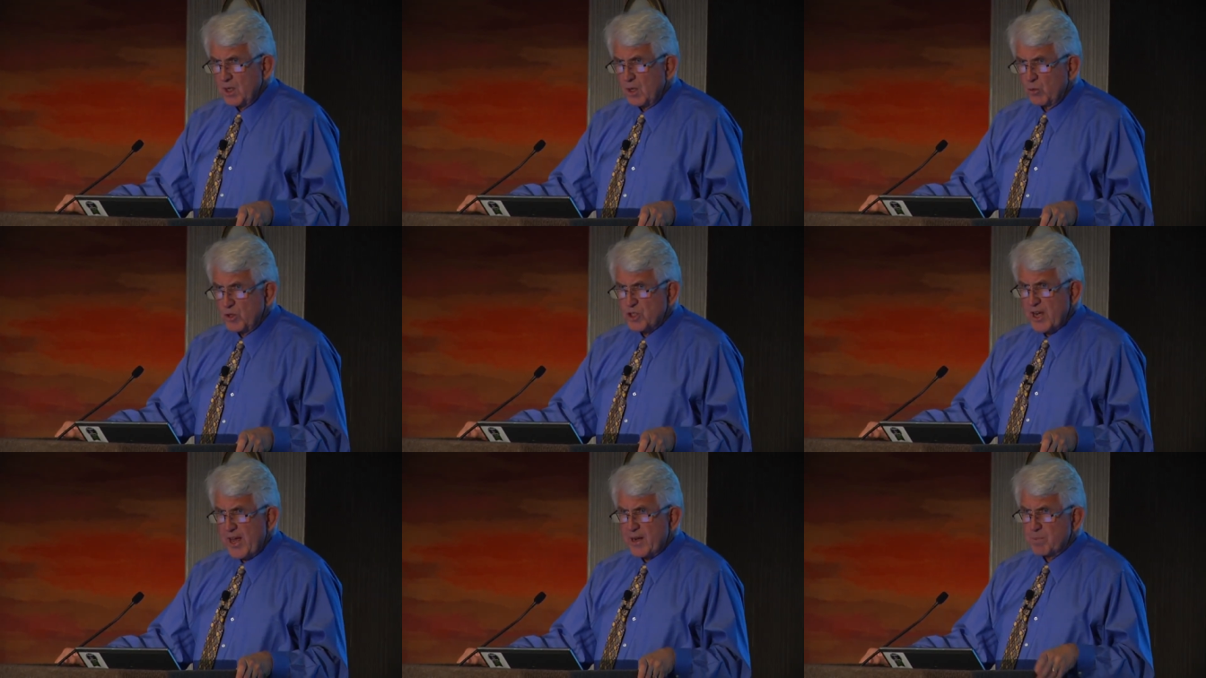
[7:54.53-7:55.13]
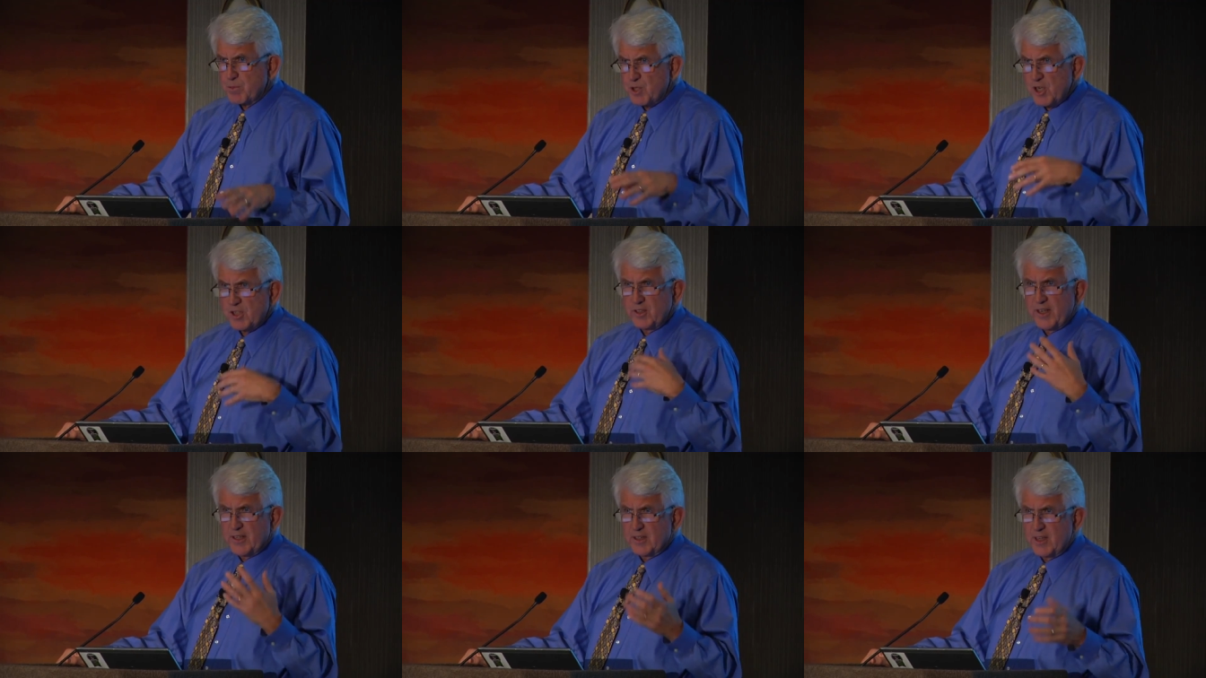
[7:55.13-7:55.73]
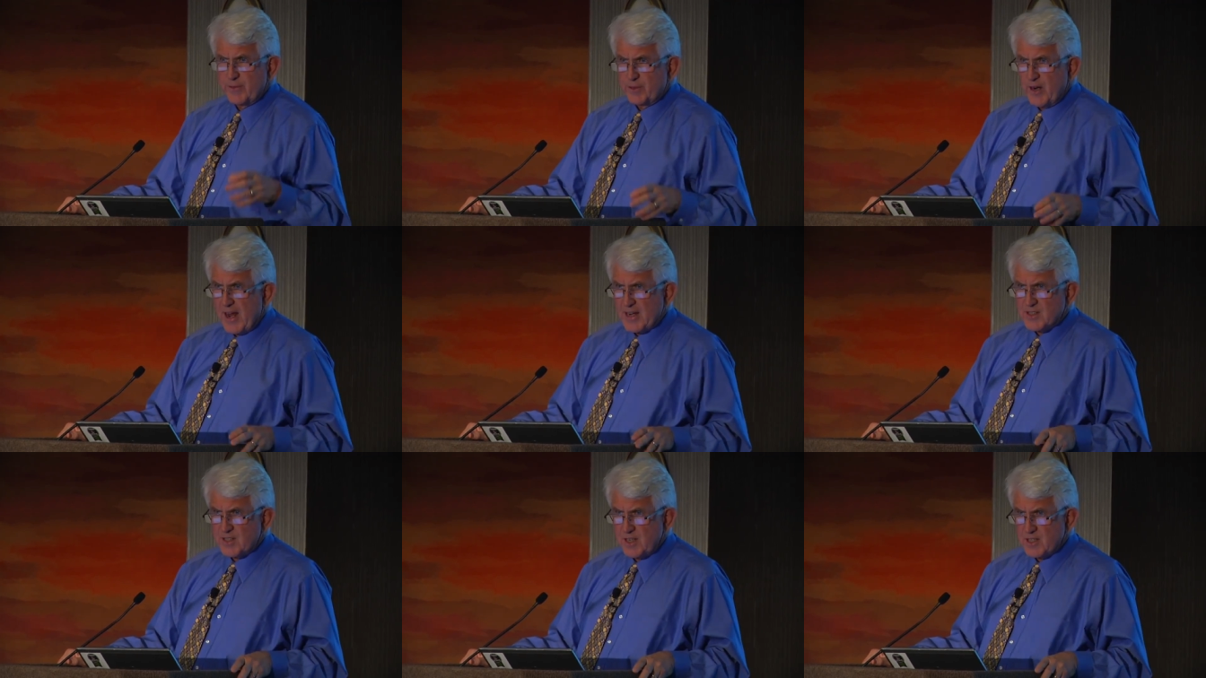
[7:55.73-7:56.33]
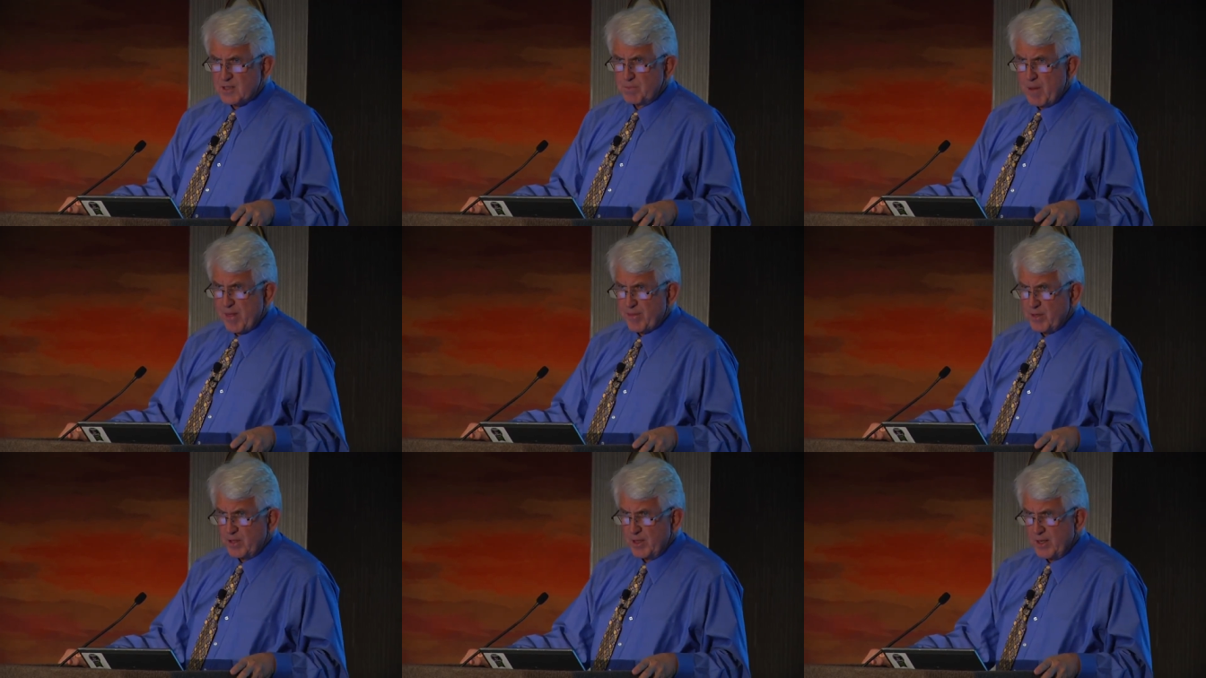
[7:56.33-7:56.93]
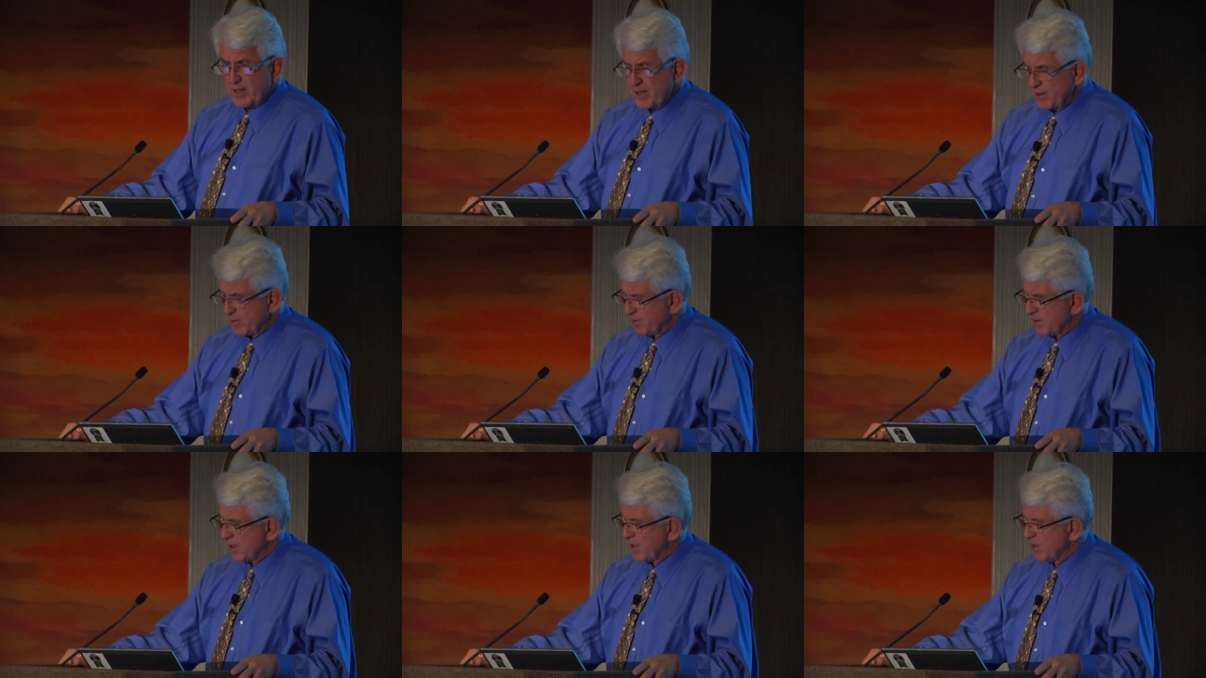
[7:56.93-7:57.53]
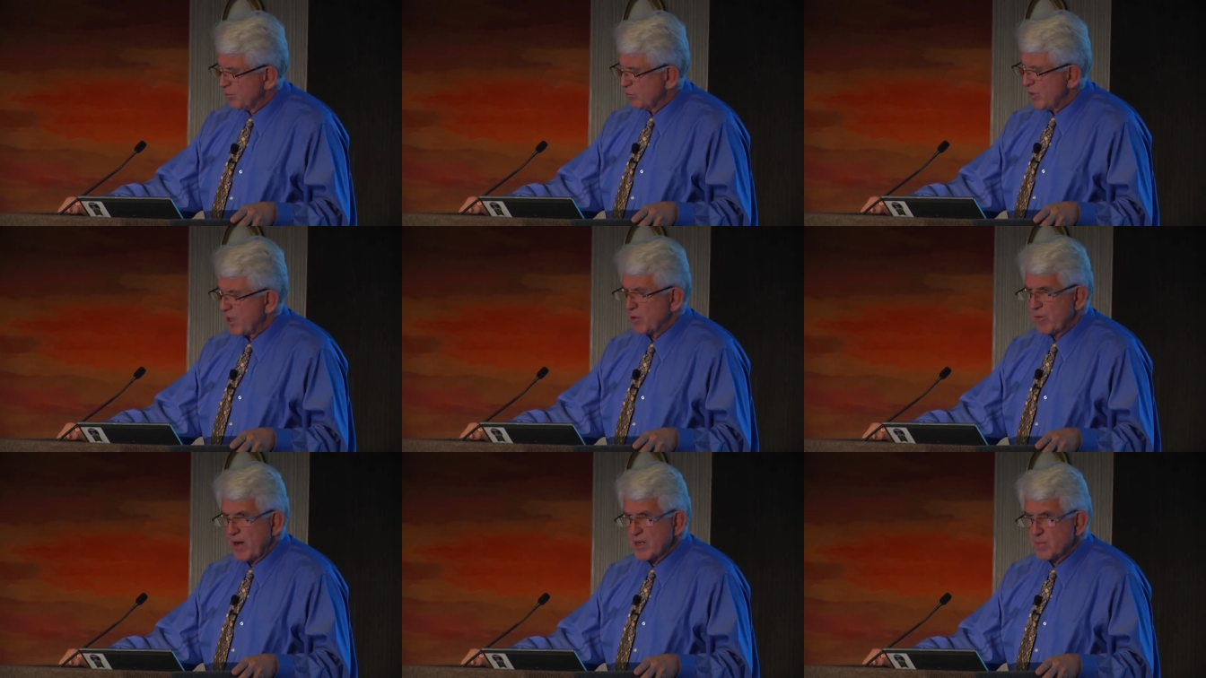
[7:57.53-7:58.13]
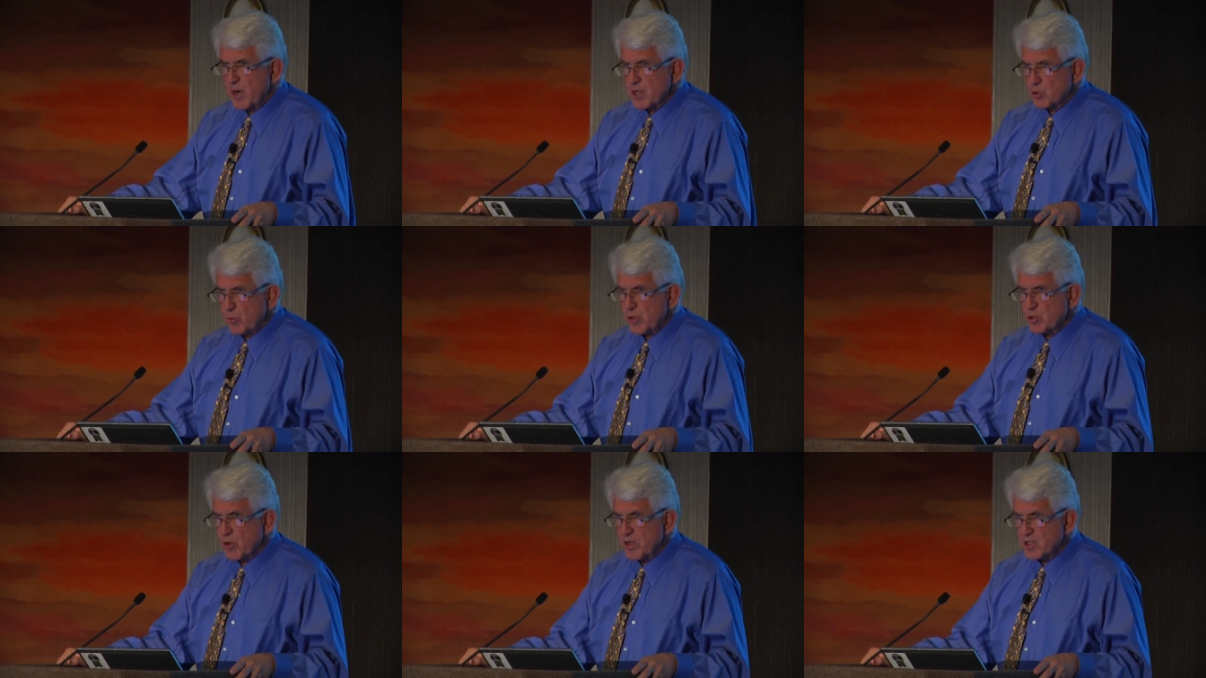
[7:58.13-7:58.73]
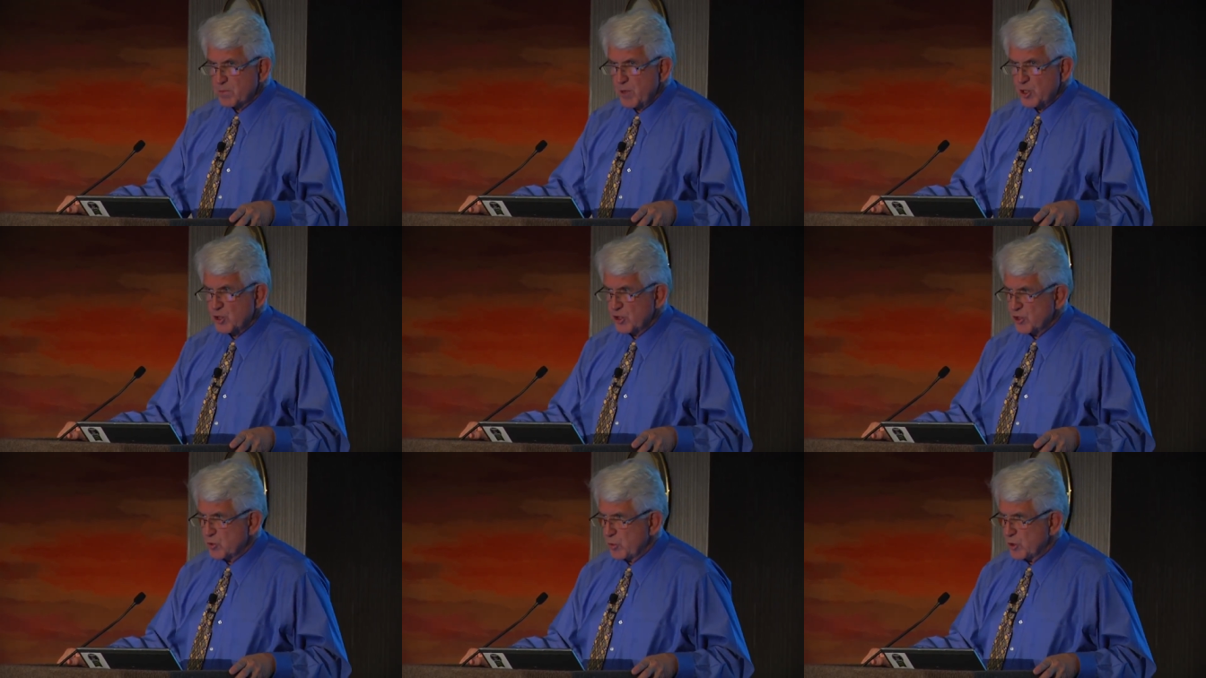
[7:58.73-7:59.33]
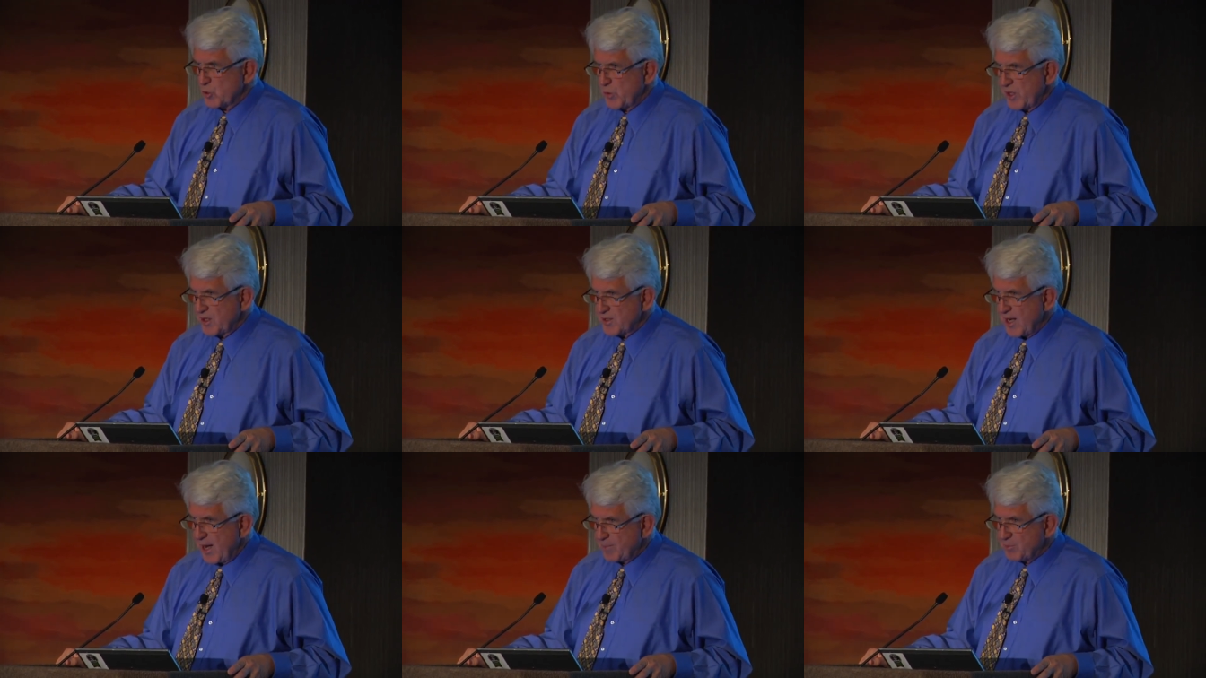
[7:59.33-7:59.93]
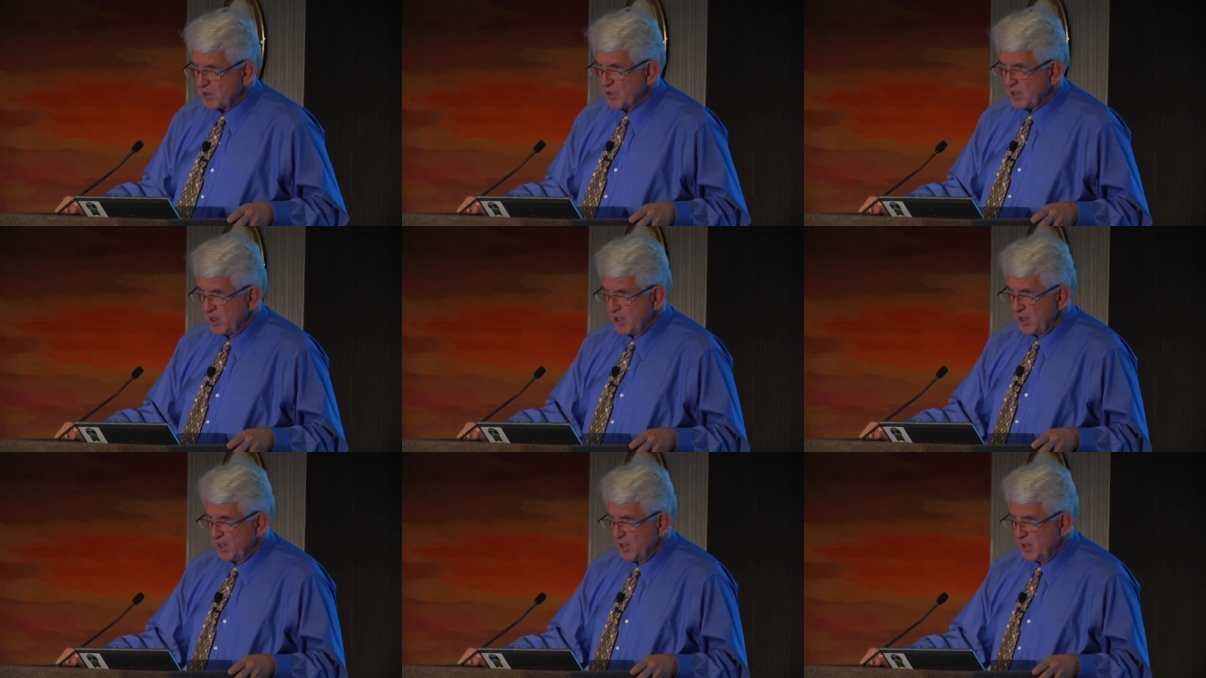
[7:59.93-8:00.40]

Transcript: which had a particularly clever access method, uh, uh, randomized retransmissions, which we adopted